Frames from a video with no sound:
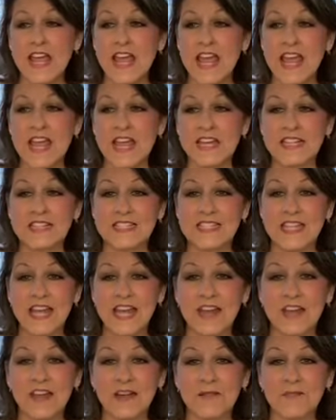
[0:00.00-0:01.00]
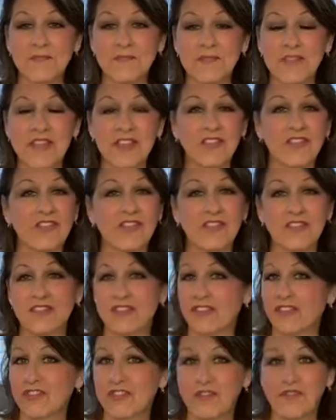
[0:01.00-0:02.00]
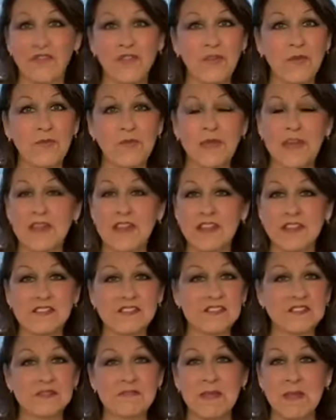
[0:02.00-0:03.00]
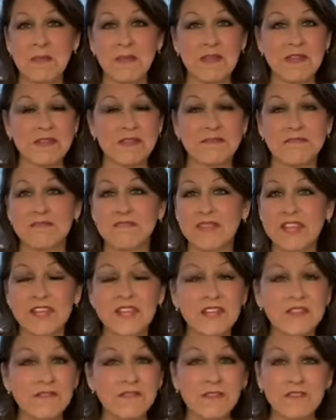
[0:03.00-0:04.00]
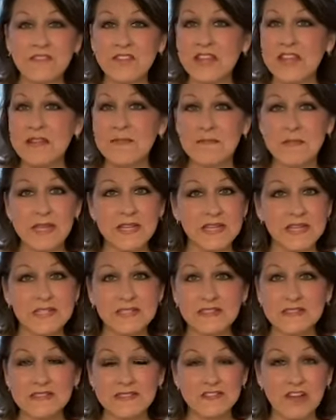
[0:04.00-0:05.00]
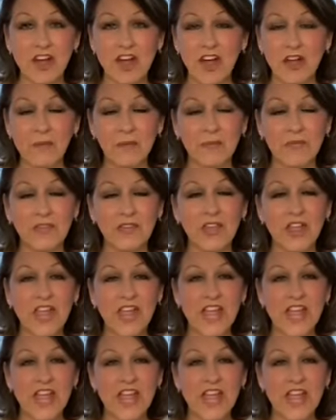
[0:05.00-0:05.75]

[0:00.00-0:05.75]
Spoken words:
and it's just a few minutes, maybe 10, 15 minutes tops.